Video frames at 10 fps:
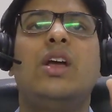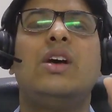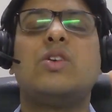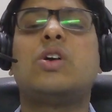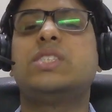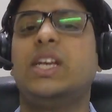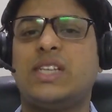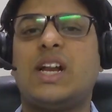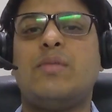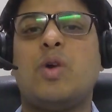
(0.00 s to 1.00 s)
or
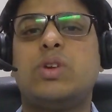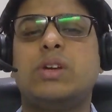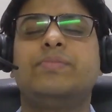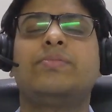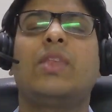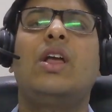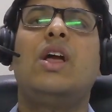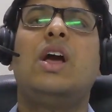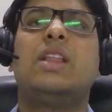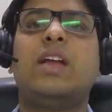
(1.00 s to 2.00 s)
CSR amount.
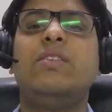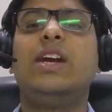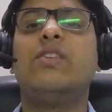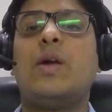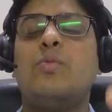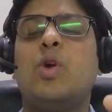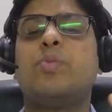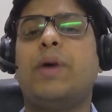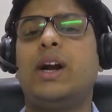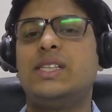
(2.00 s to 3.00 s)
Then we did one
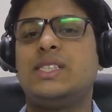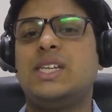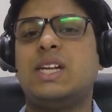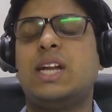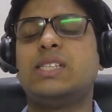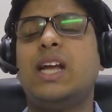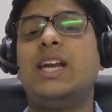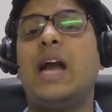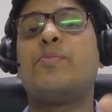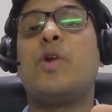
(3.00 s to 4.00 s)
more part in CSR, that is a
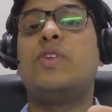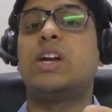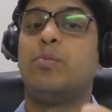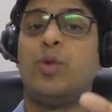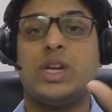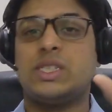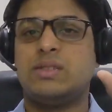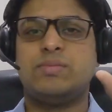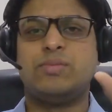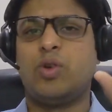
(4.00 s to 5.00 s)
net profit
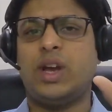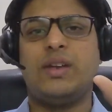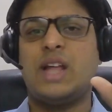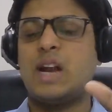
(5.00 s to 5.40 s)
computation. Okay, that